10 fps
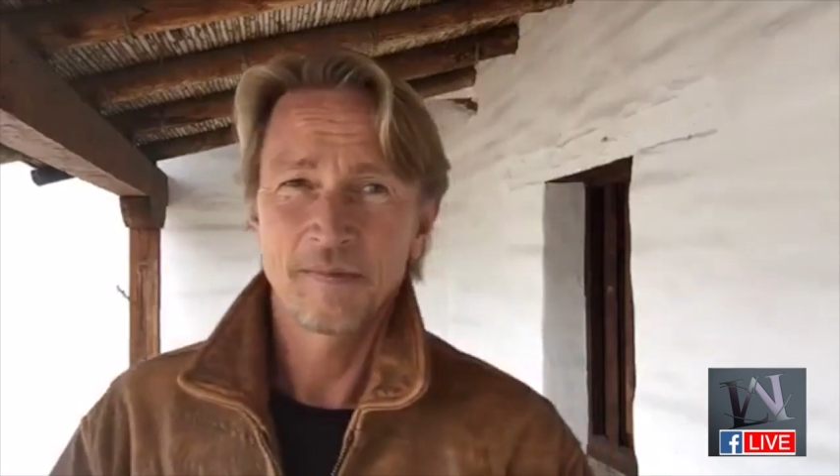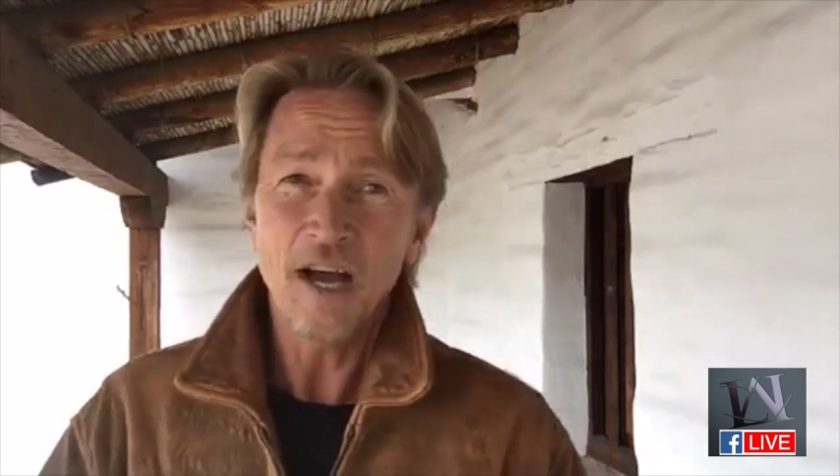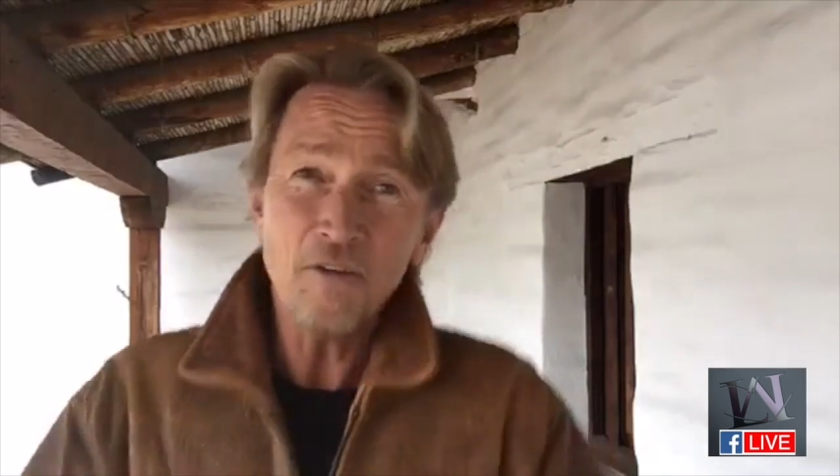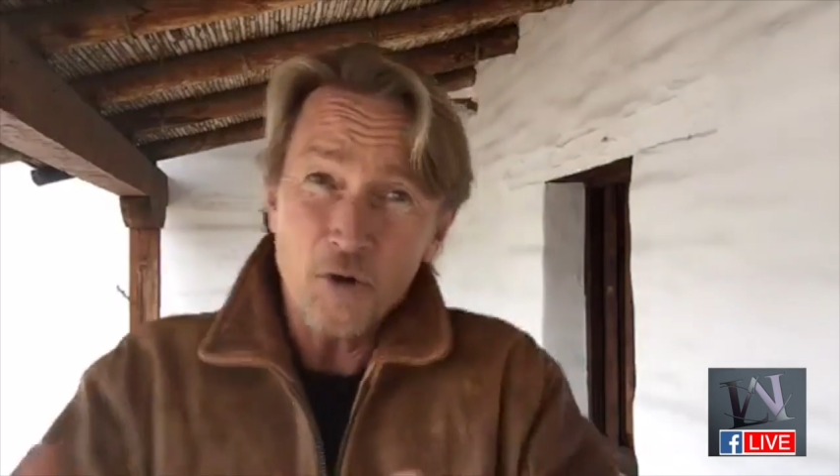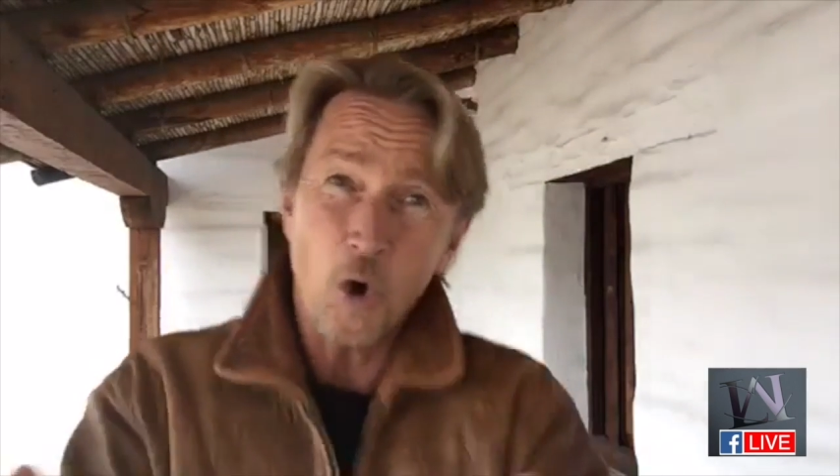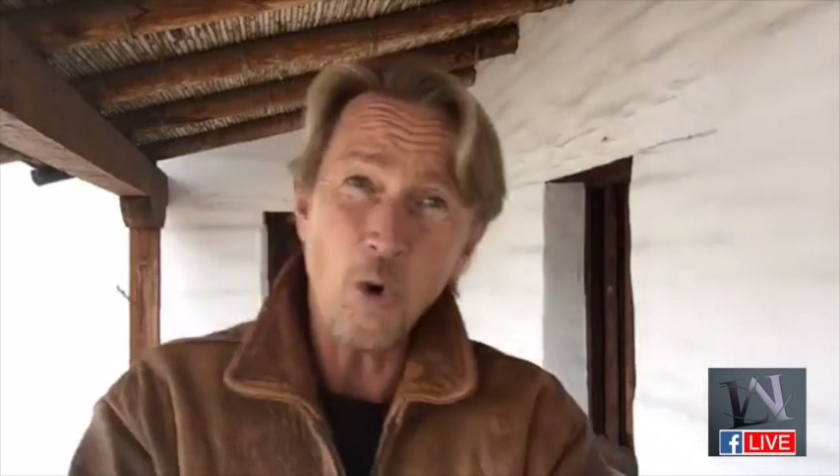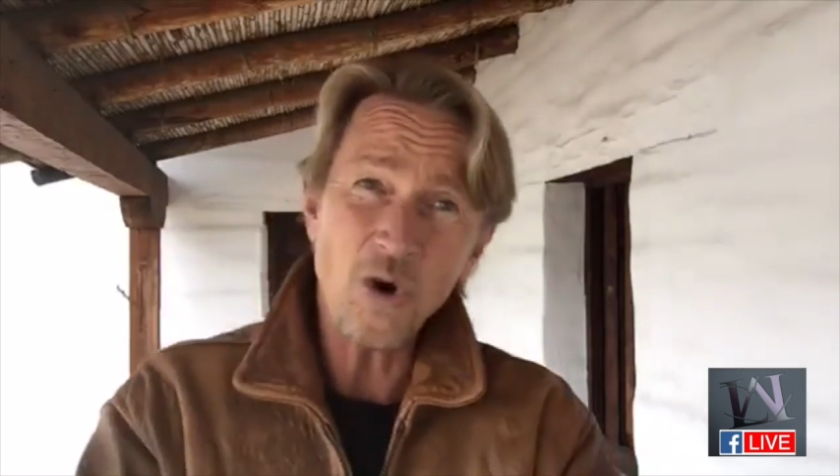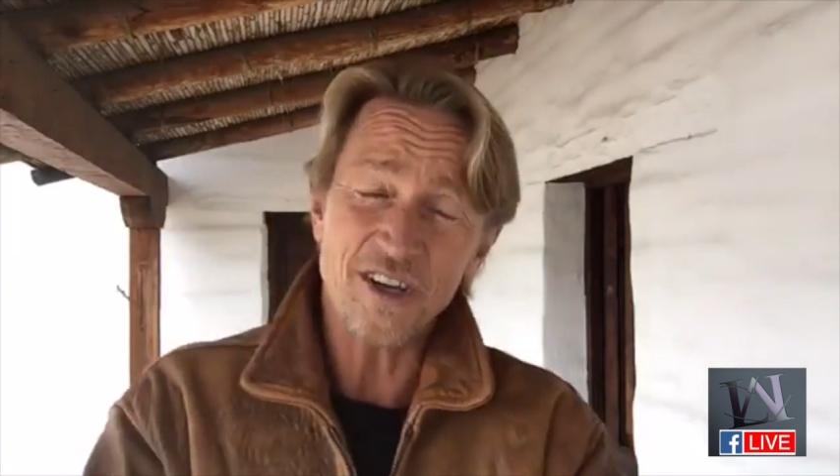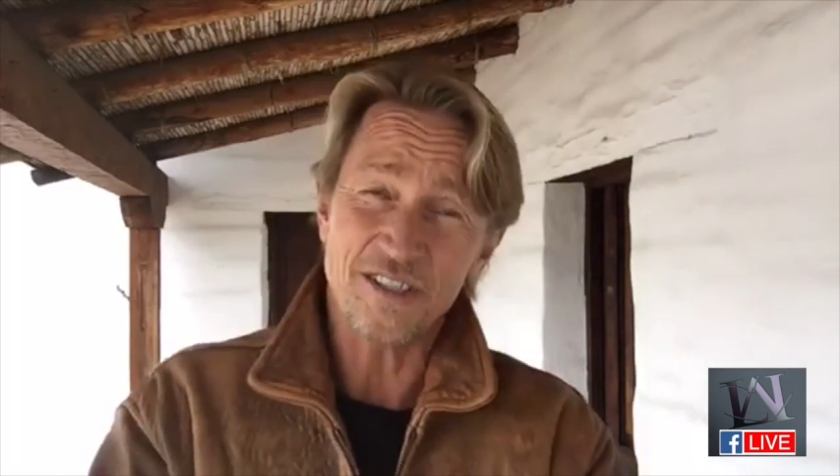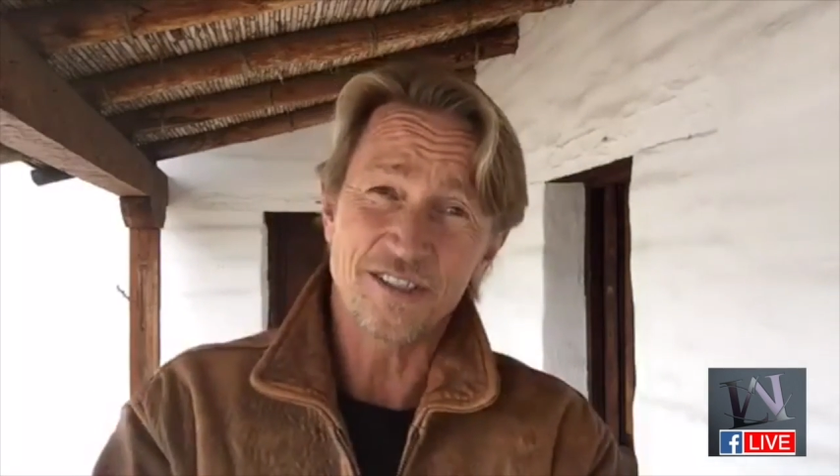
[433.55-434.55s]
Of
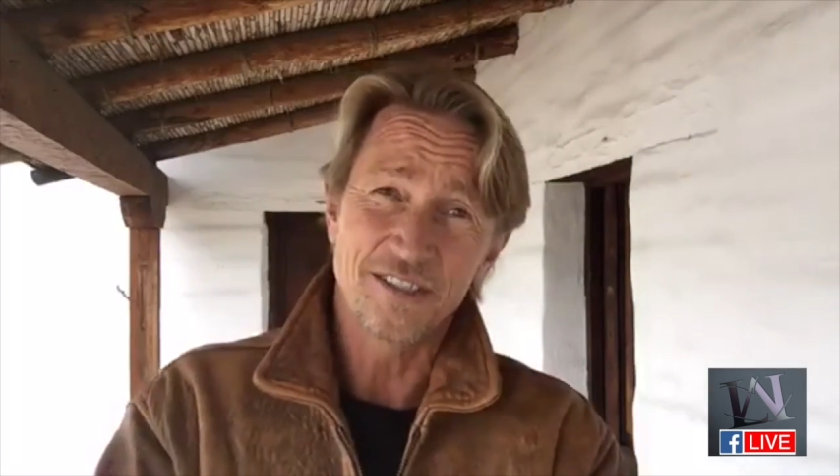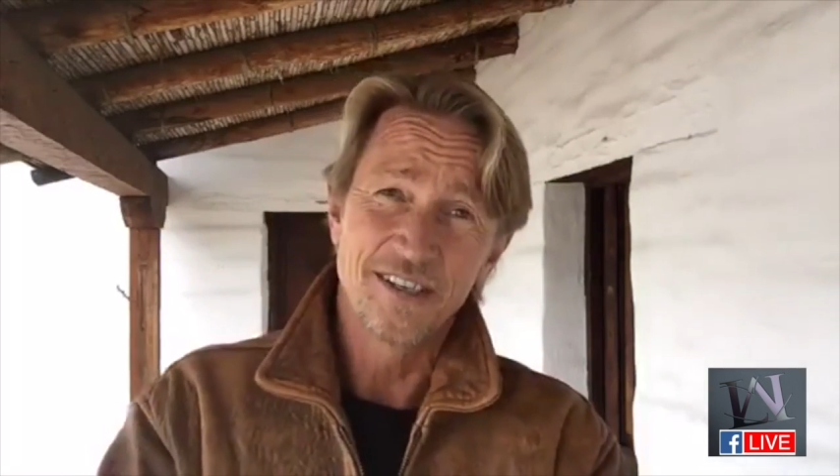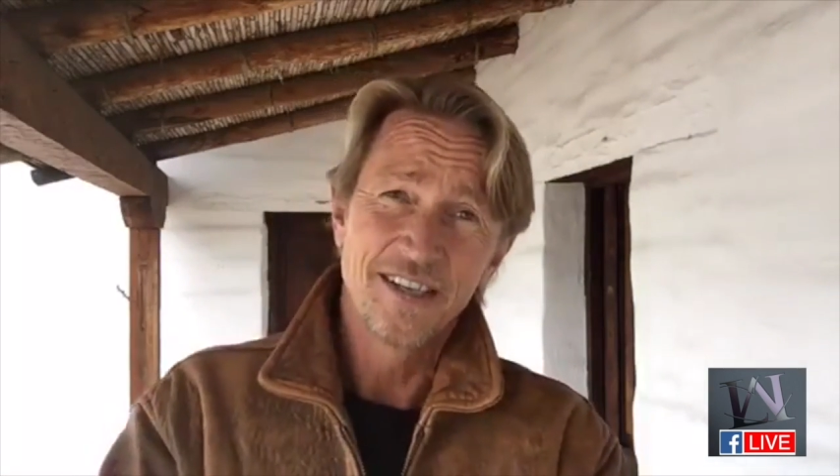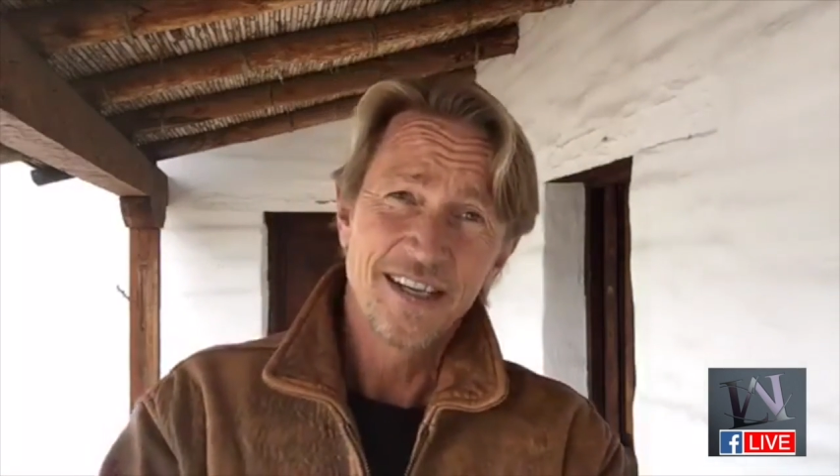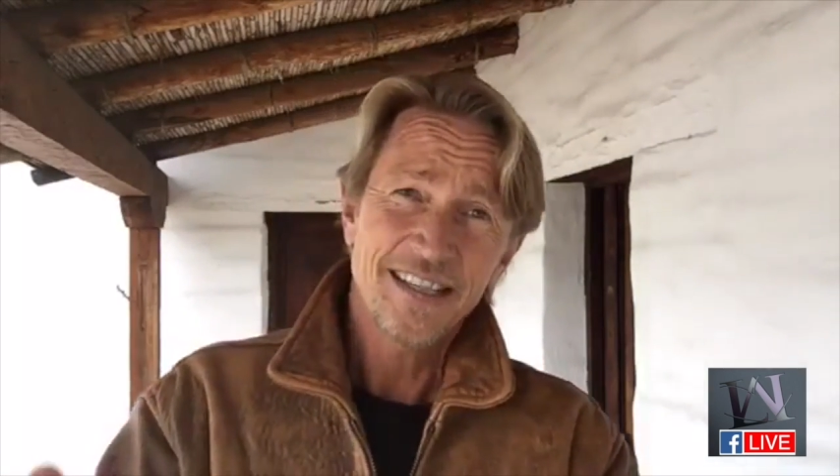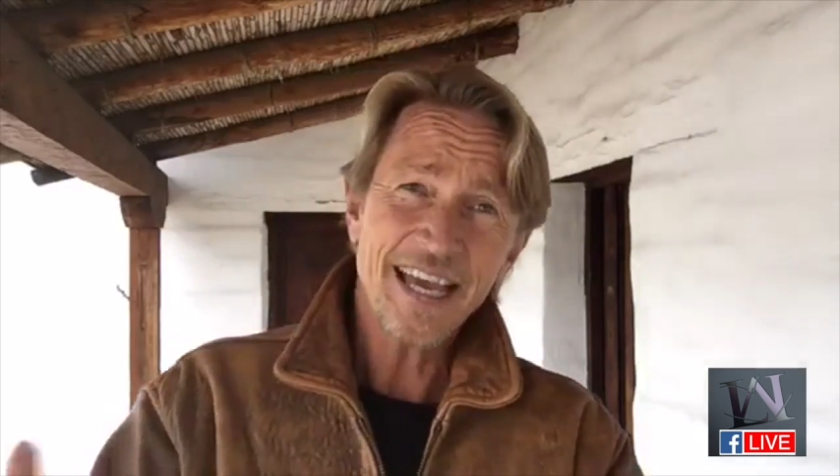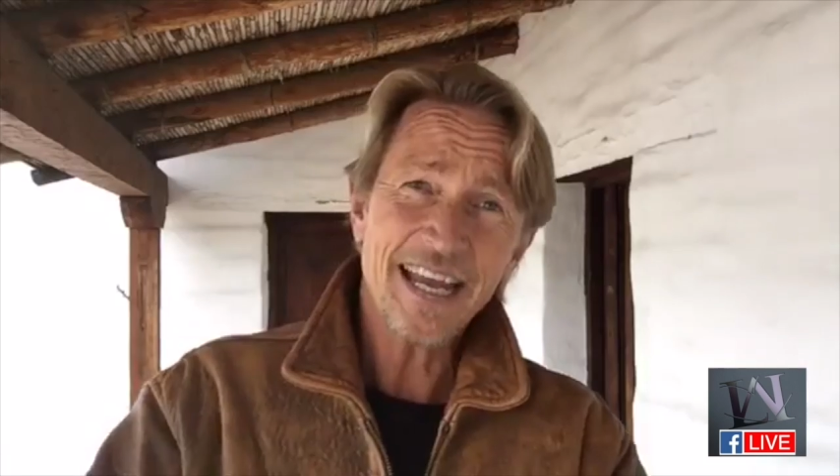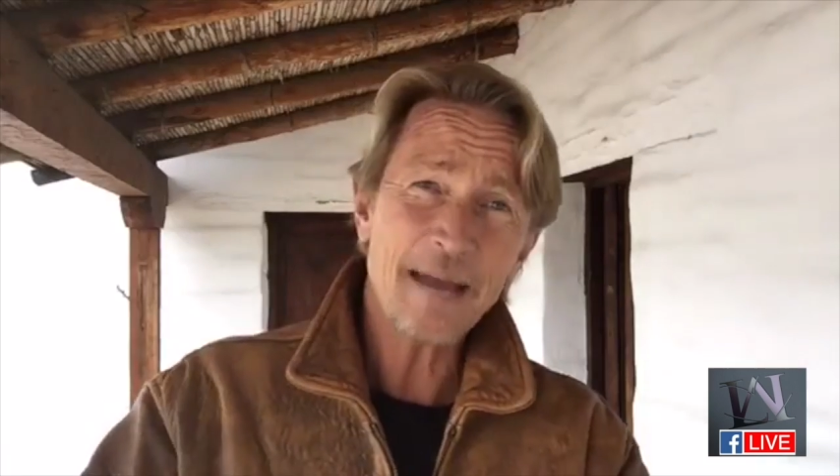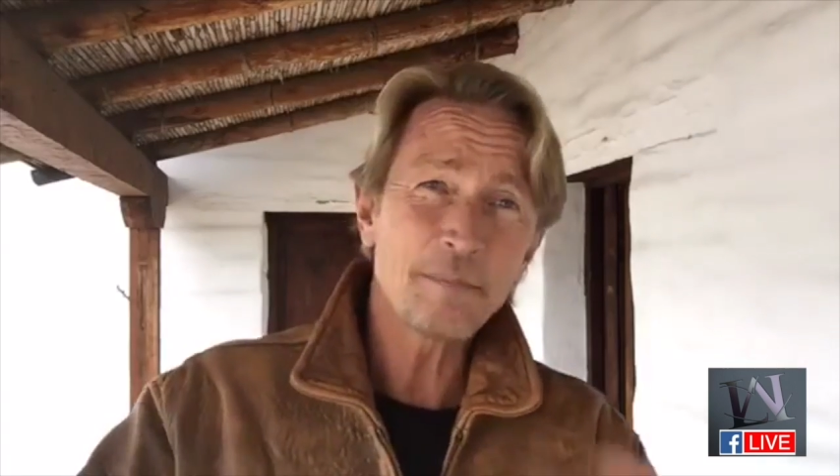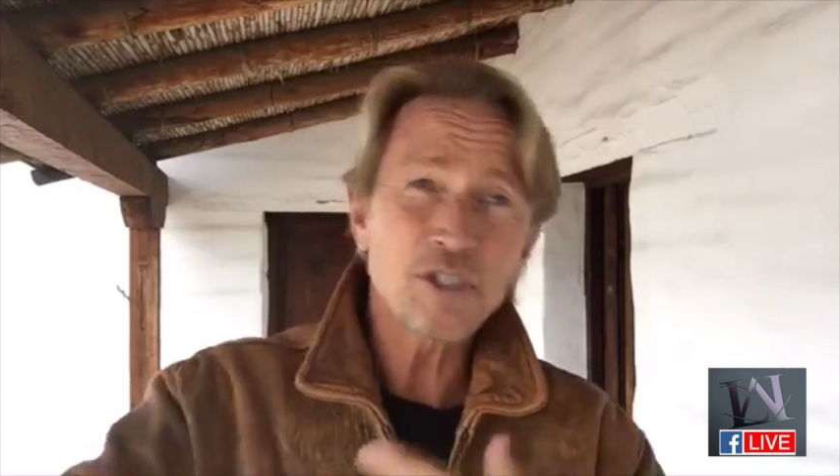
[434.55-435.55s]
course. That happens